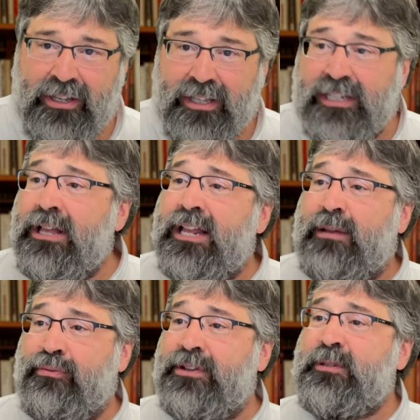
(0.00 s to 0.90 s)
There's a lot
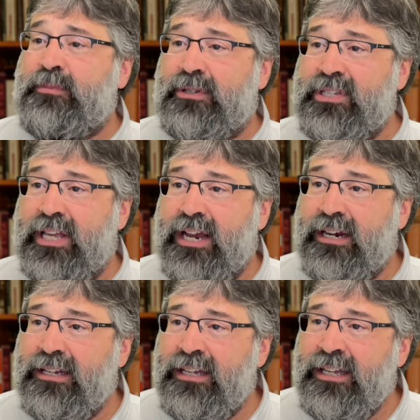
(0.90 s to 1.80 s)
of principles
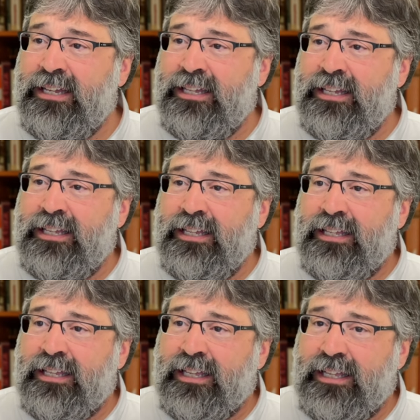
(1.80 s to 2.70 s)
there.
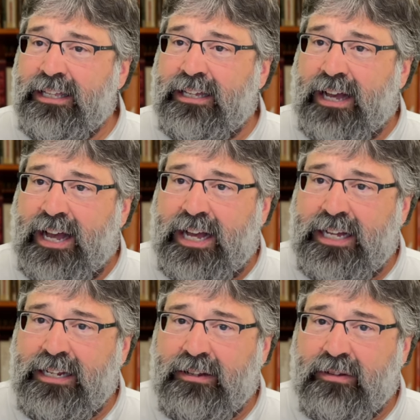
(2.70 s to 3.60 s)

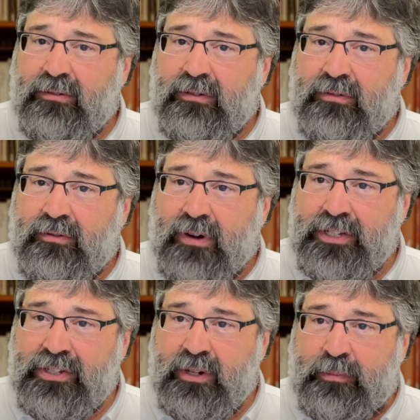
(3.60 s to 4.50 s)
God
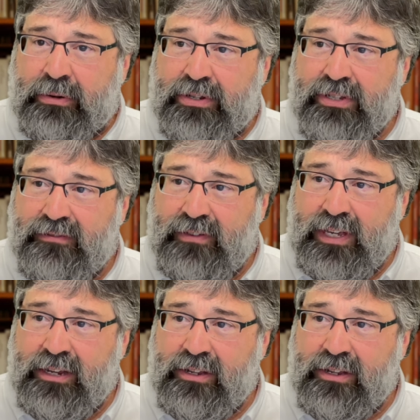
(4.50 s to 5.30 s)
wants you to persevere.